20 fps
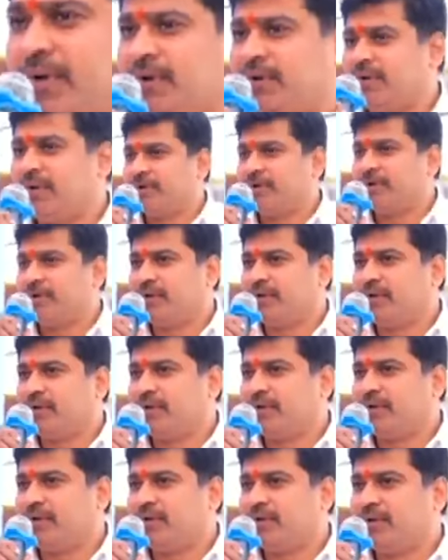
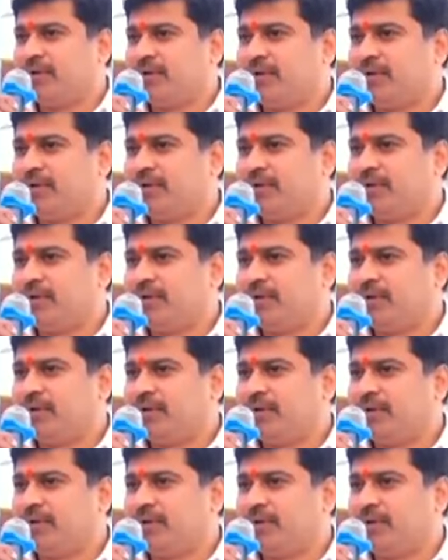
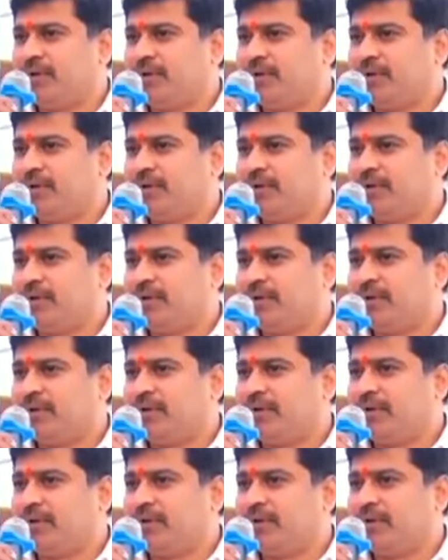
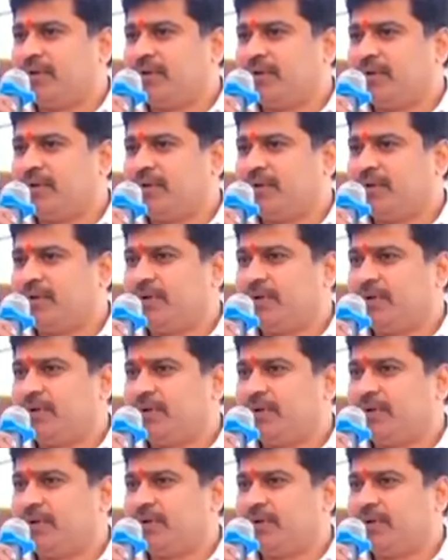
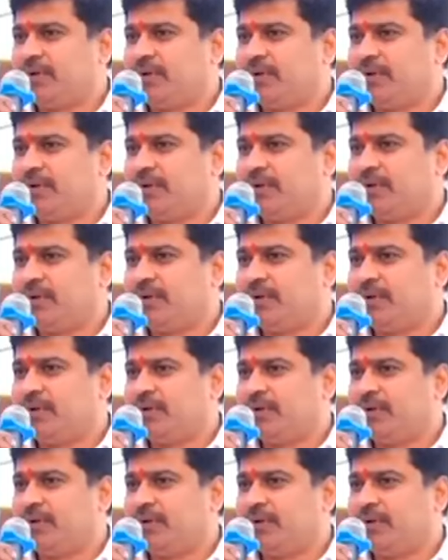
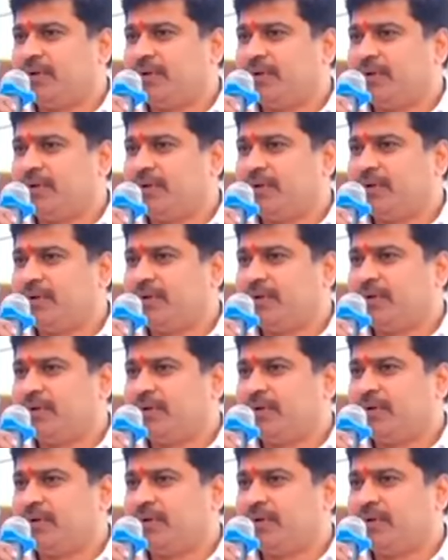
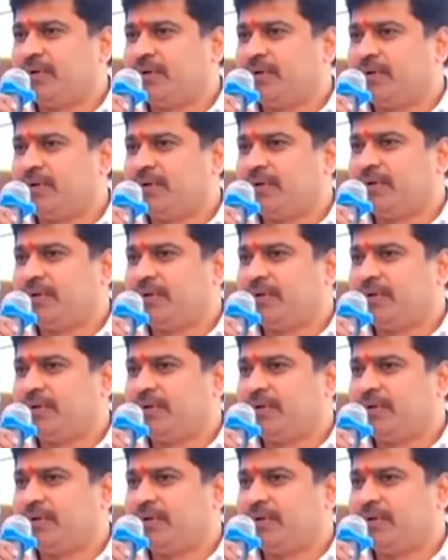This person isn't speaking.